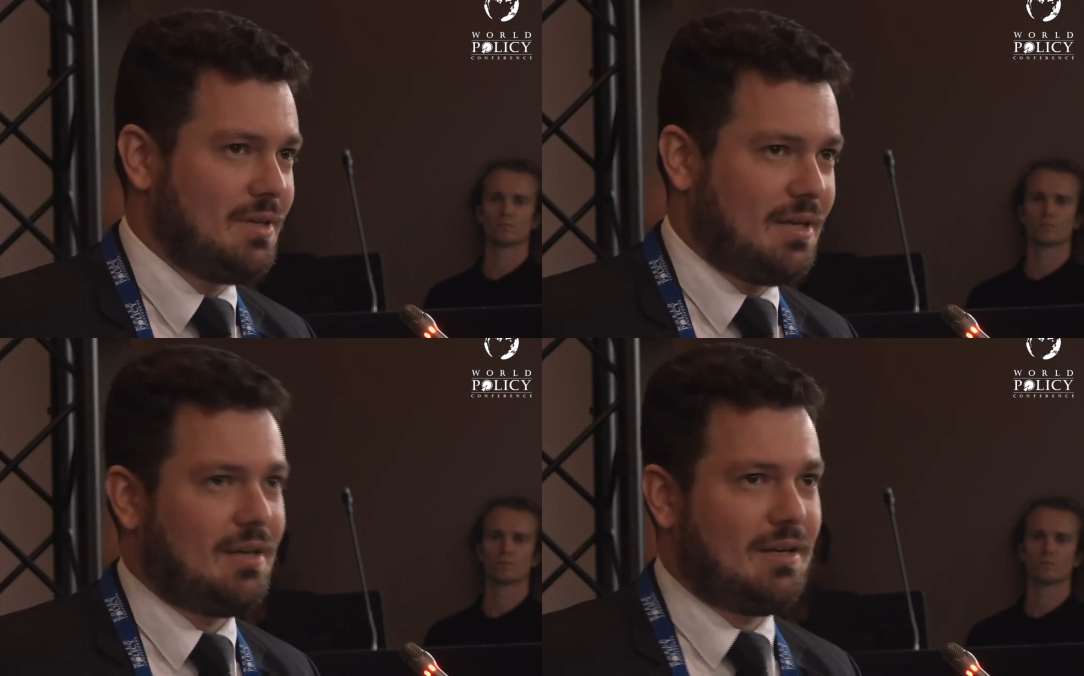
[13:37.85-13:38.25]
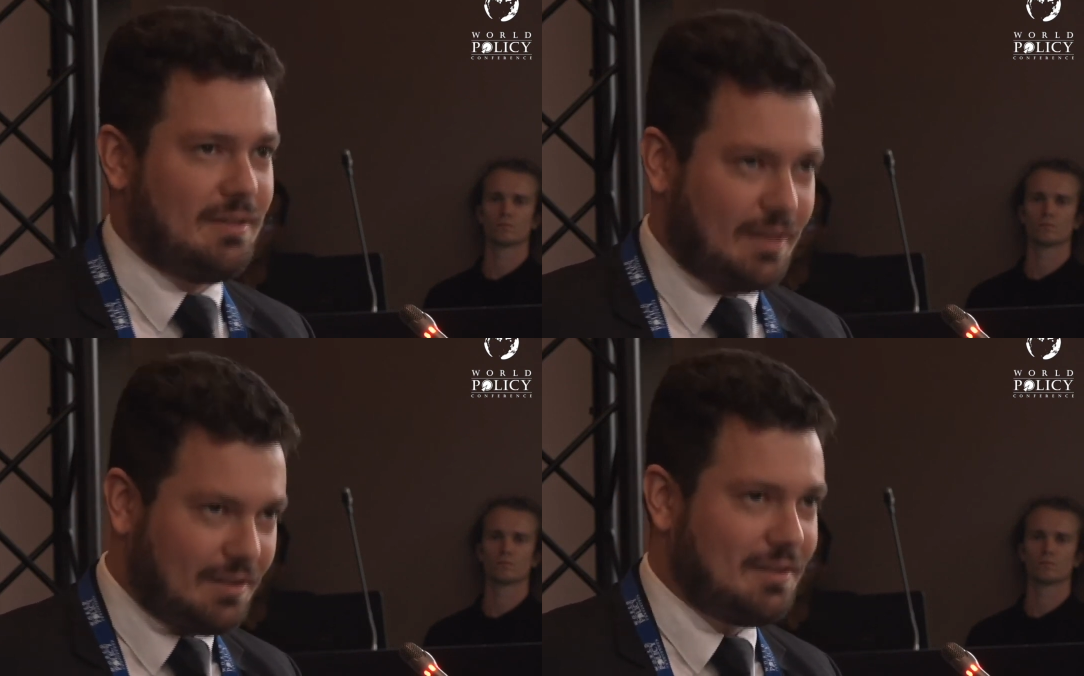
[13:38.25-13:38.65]

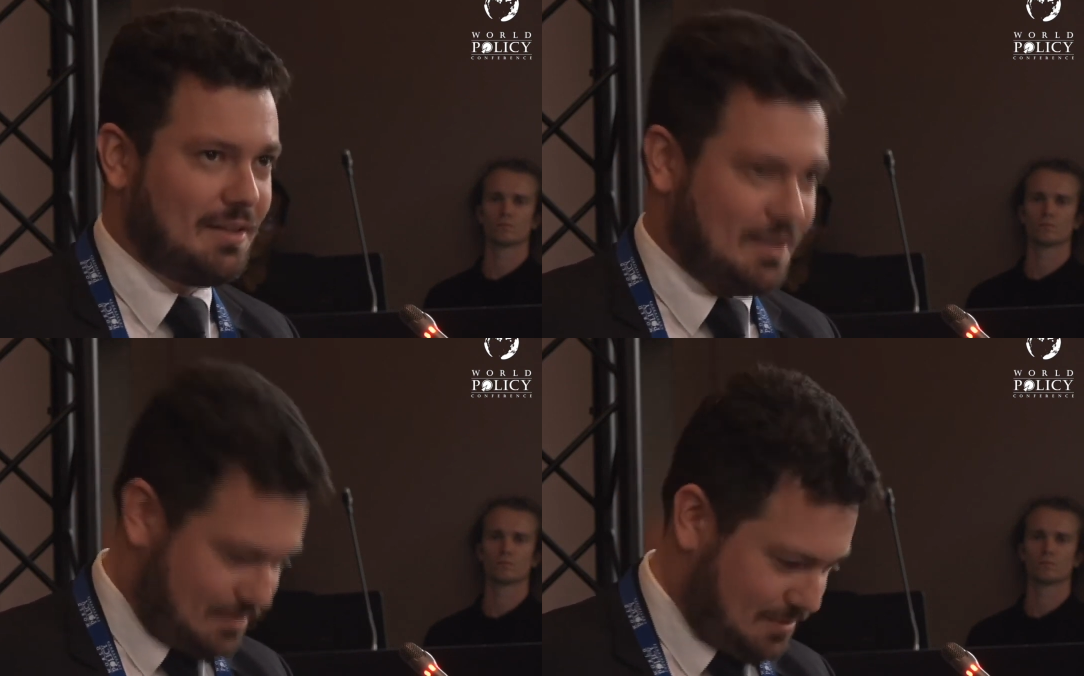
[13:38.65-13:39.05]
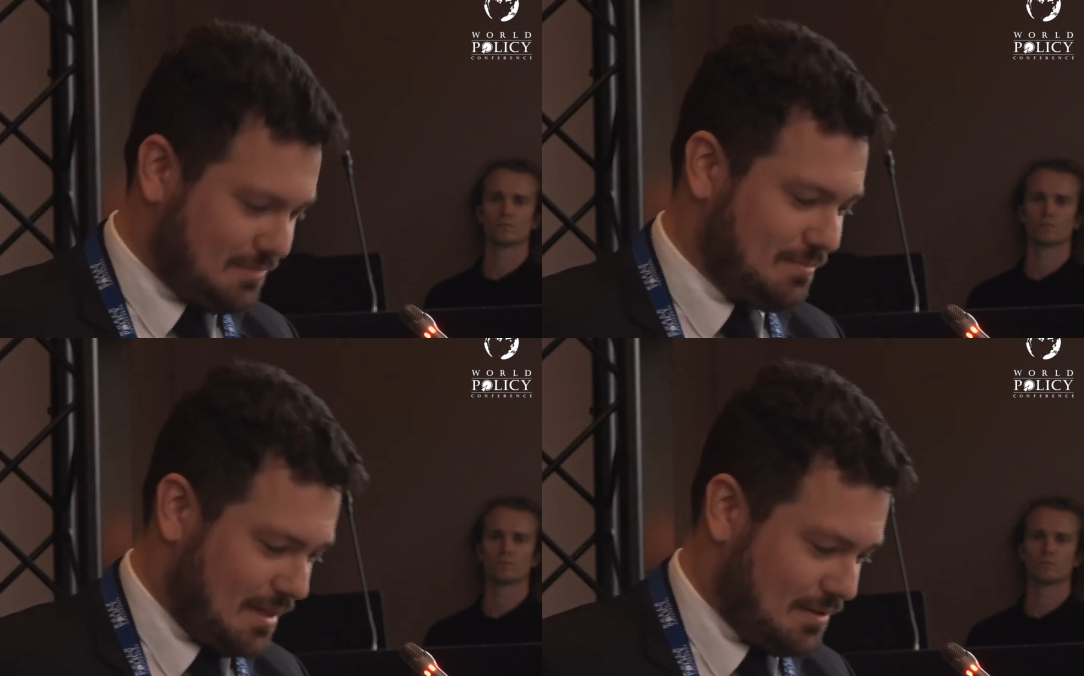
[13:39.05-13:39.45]
Speaker 1: And I think
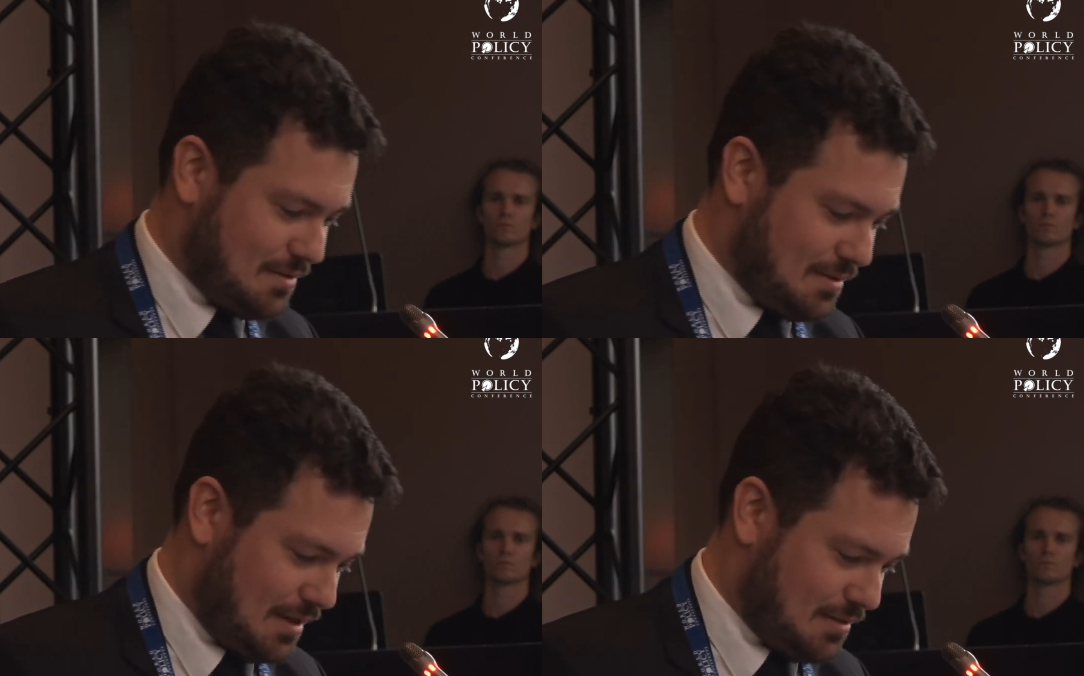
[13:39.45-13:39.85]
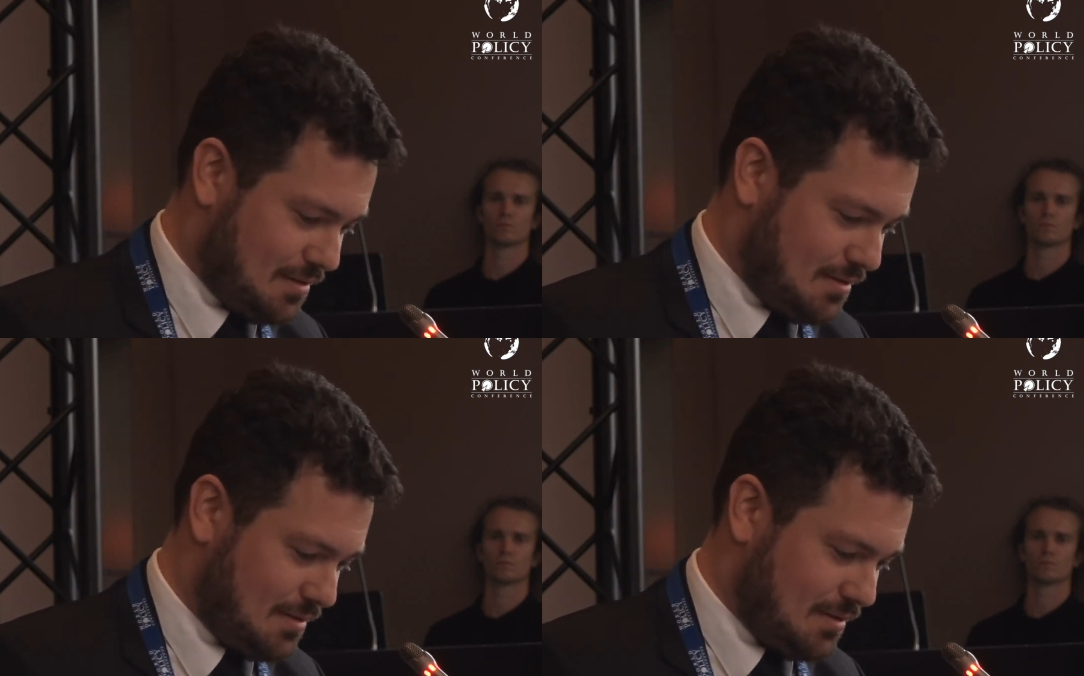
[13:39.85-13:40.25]
that's that's
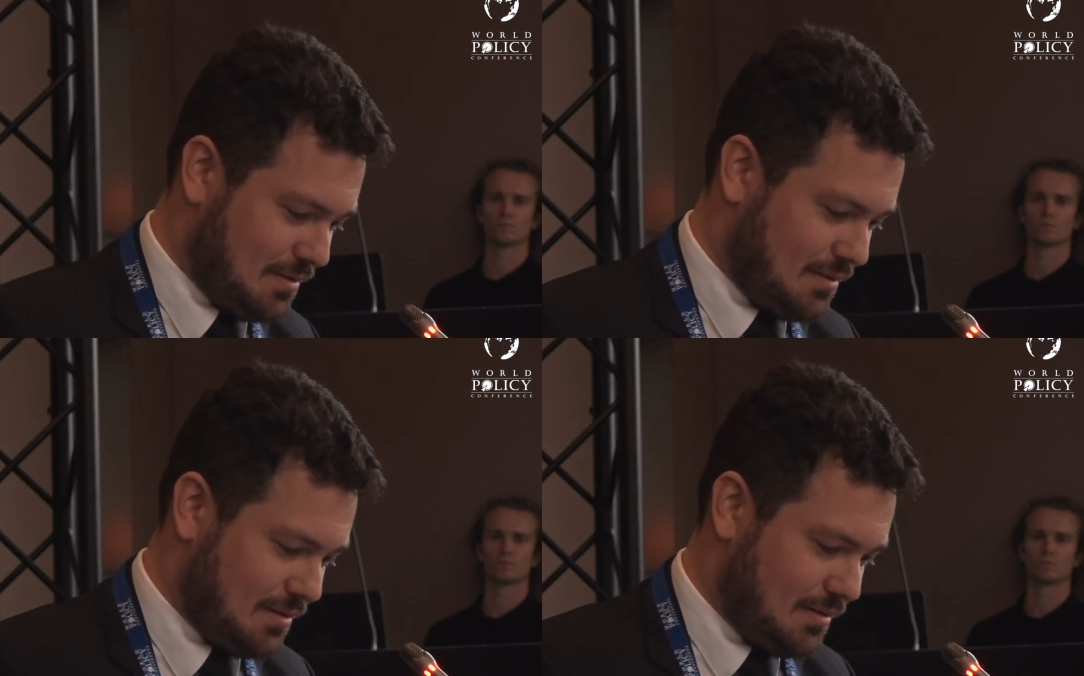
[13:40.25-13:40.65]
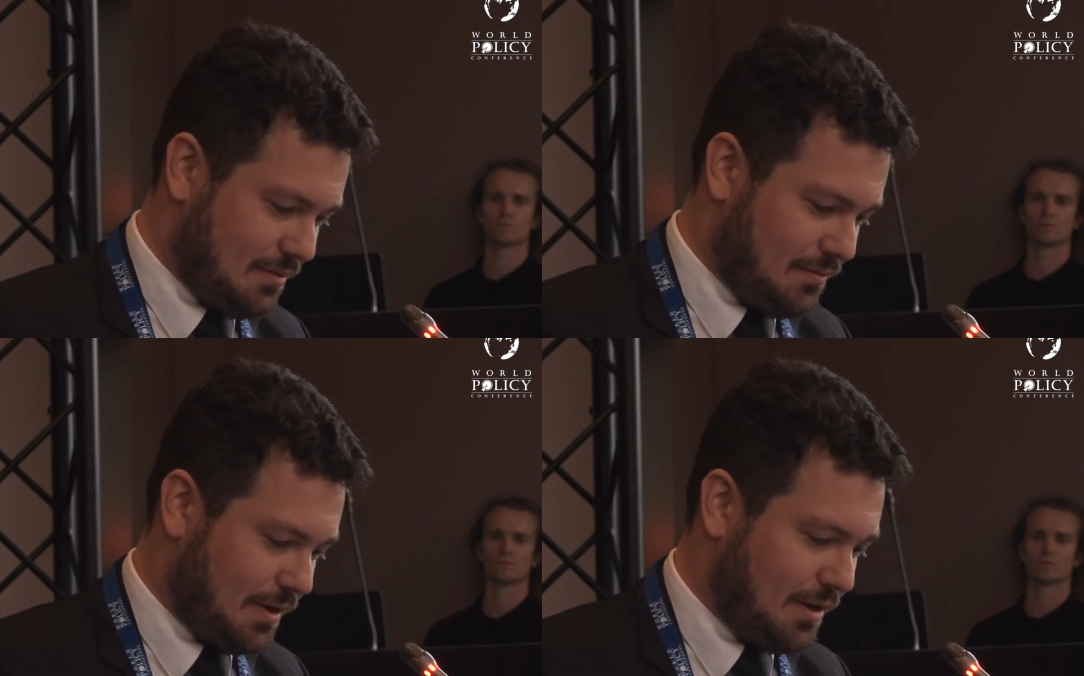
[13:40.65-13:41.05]
that's
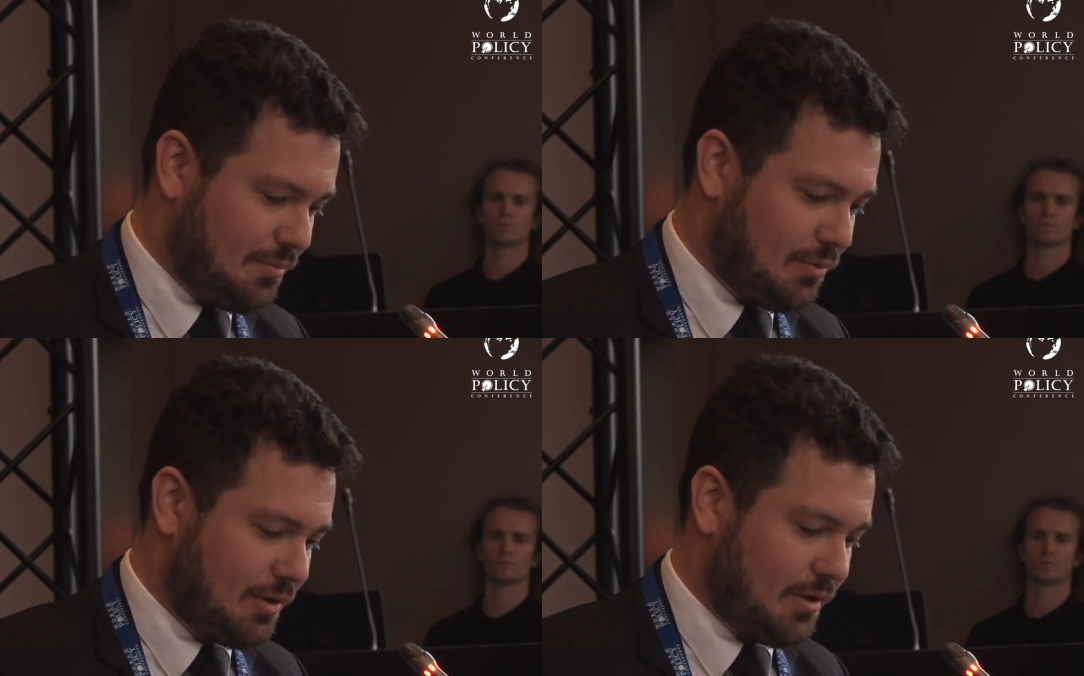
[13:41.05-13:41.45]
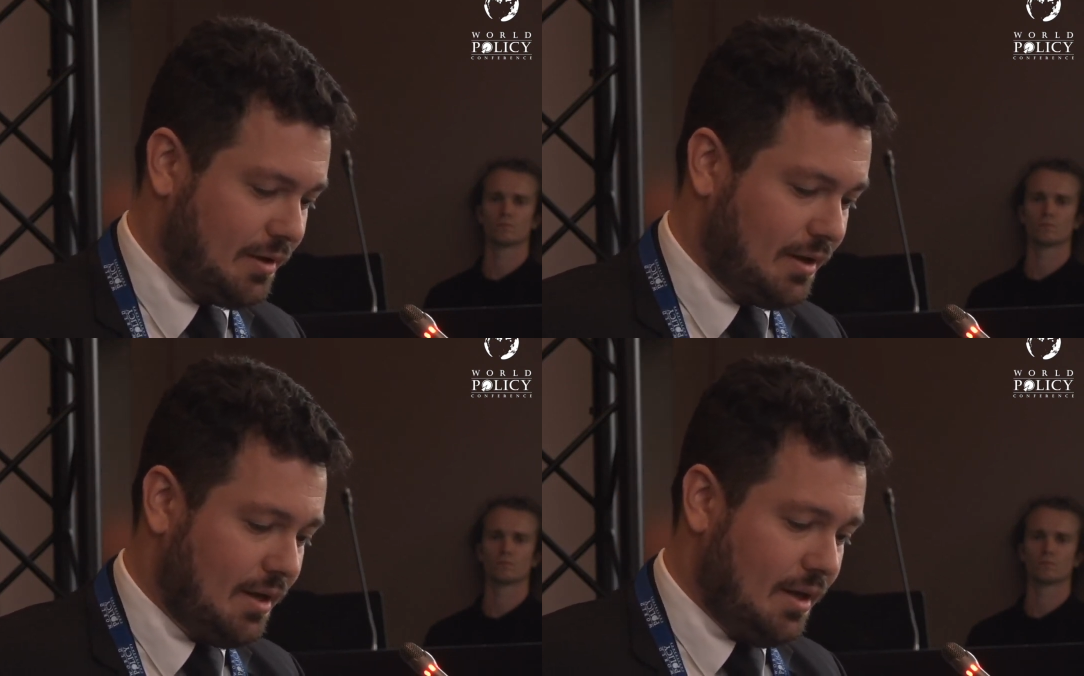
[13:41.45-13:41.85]
uh, very important.
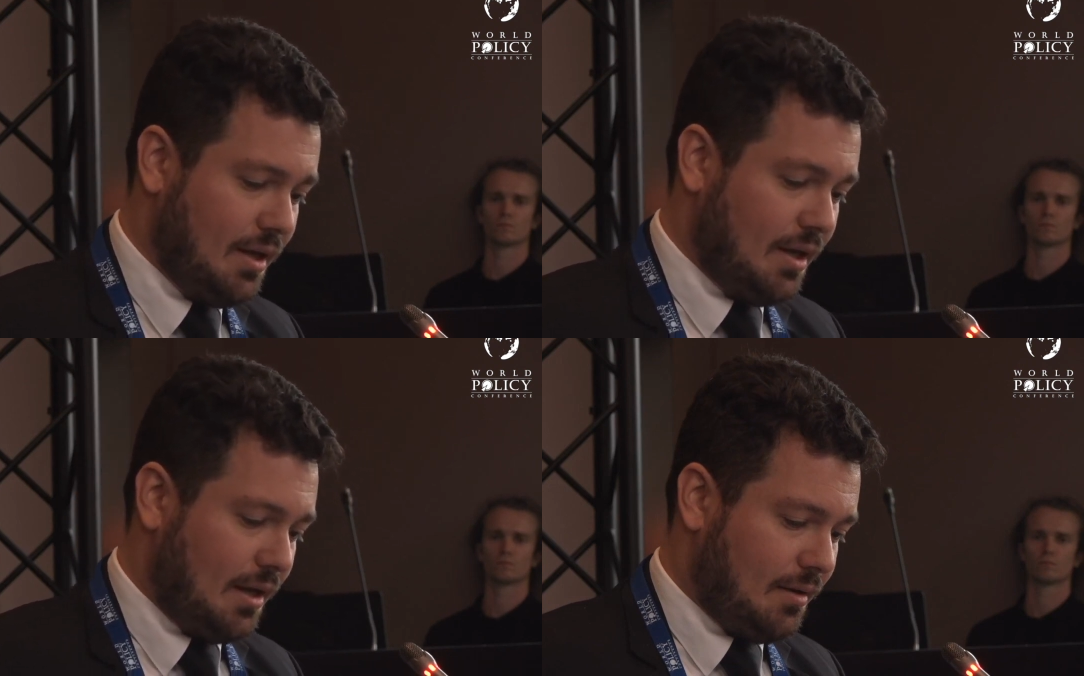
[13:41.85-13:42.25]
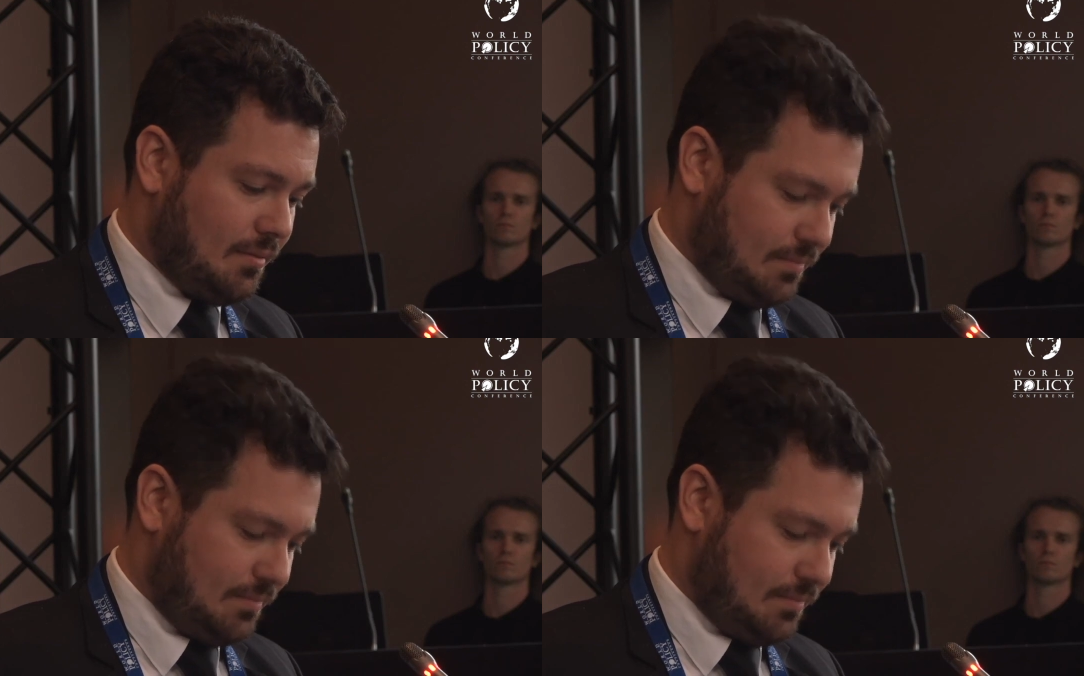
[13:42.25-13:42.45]
And